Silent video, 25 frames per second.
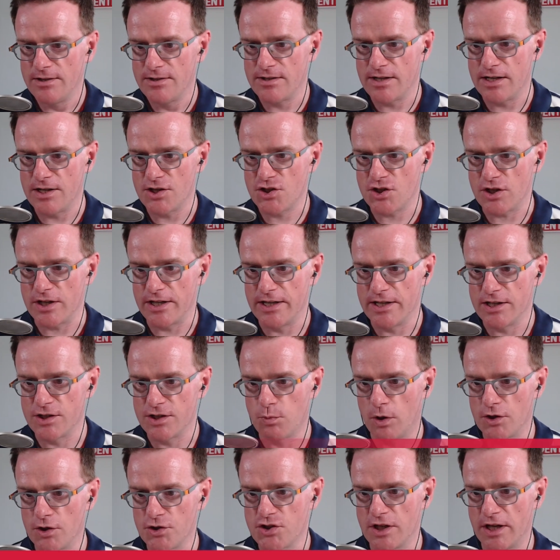Tish
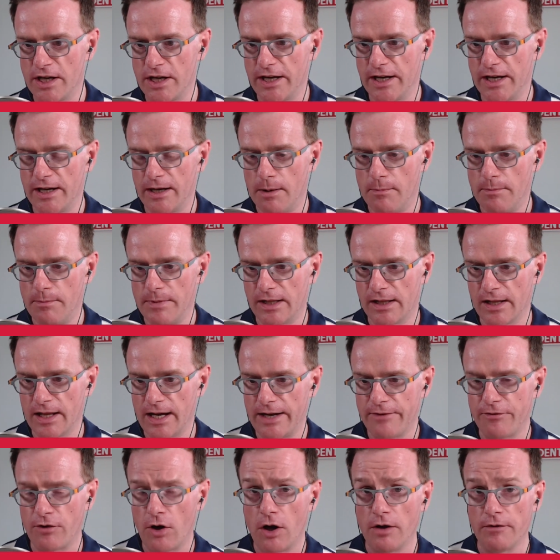is watching me
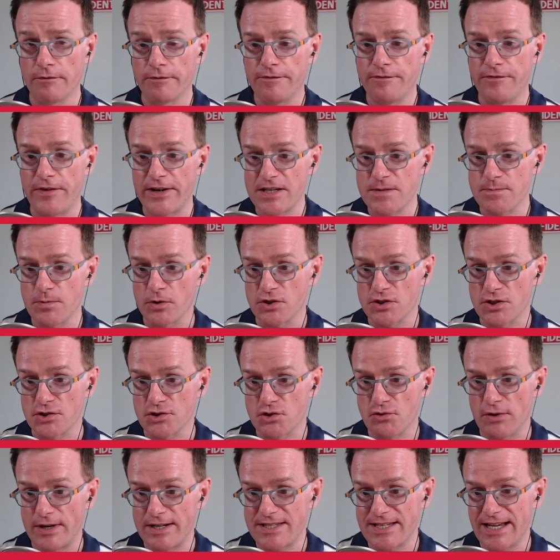live on Facebook,
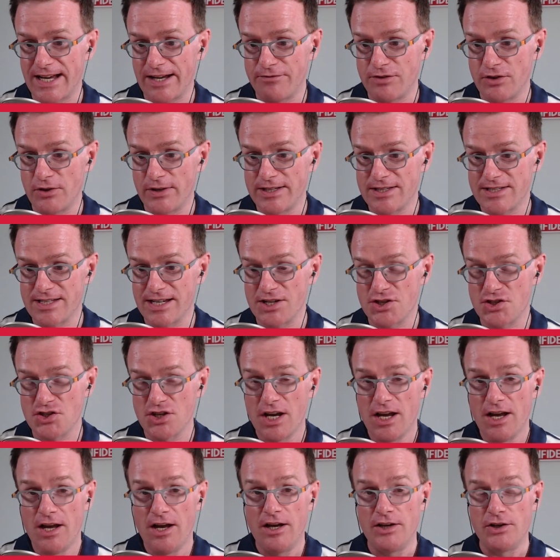so it's great to have you here,
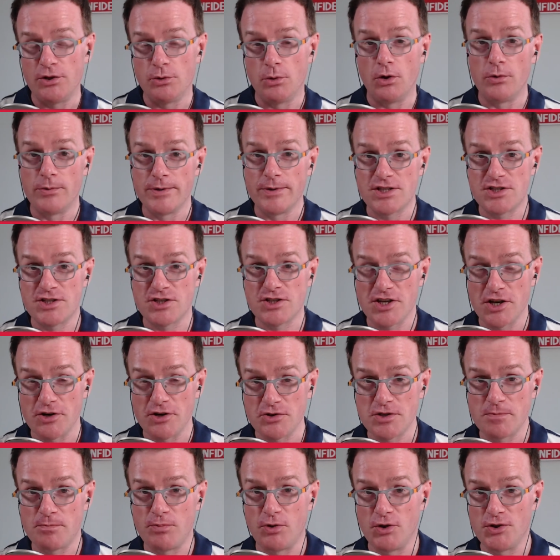Tish. You're always
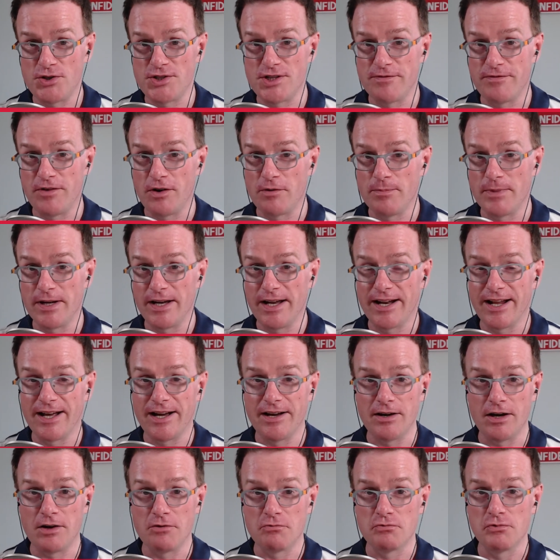so supportive of me, and
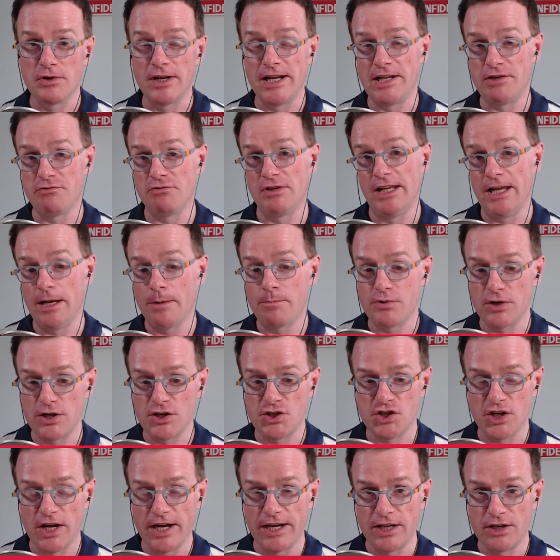I really, really
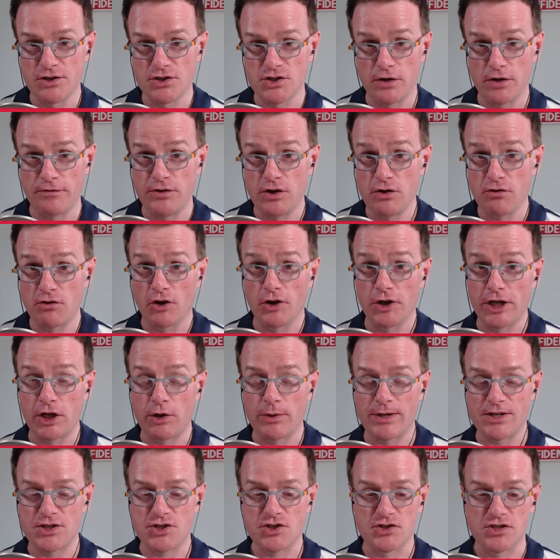appreciate you. So if you've got
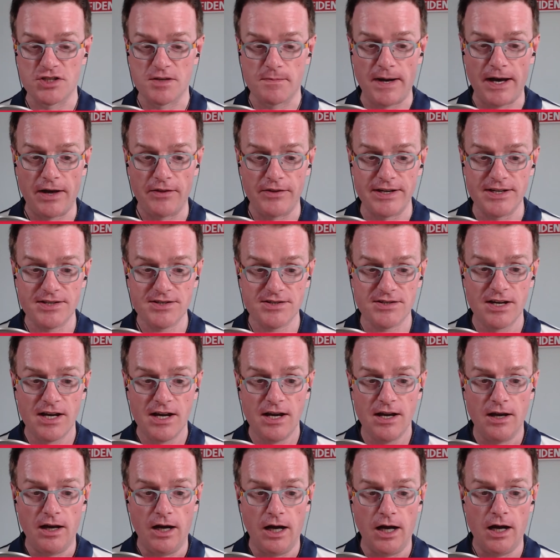any questions about this,
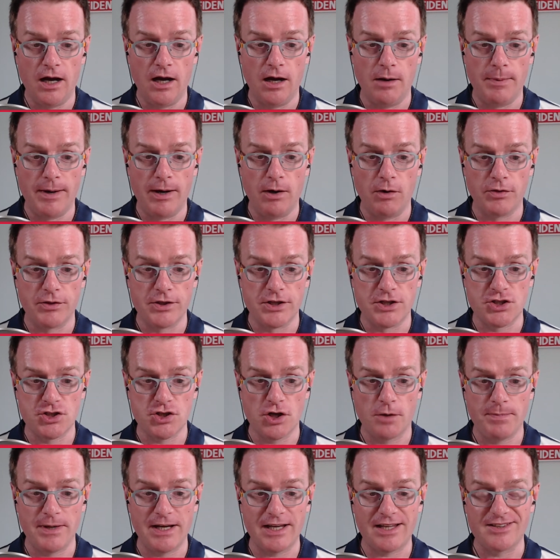about the
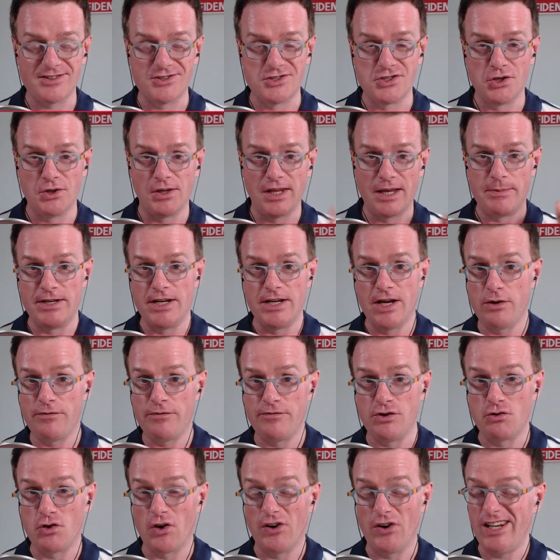topic, do let me know.
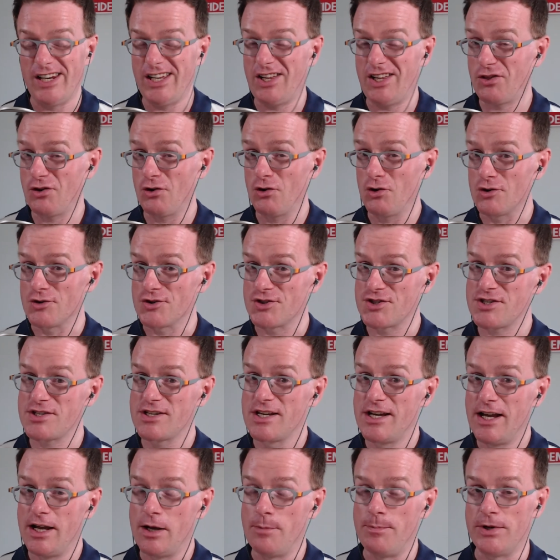If you've got any
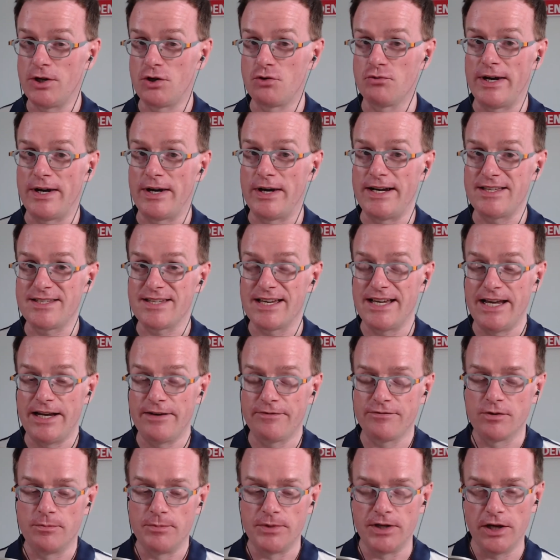thoughts, it'd be great to hear
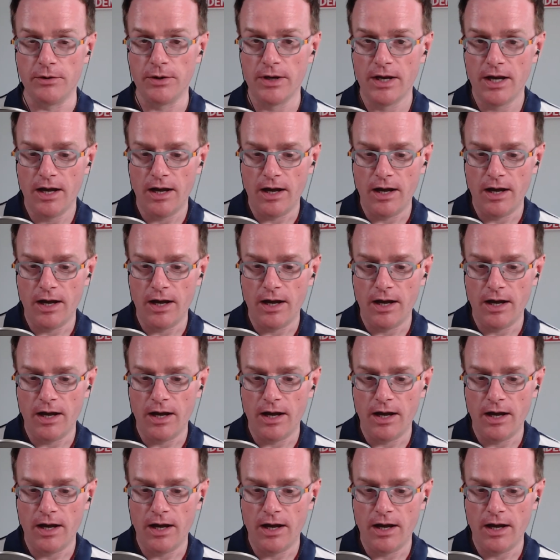from you.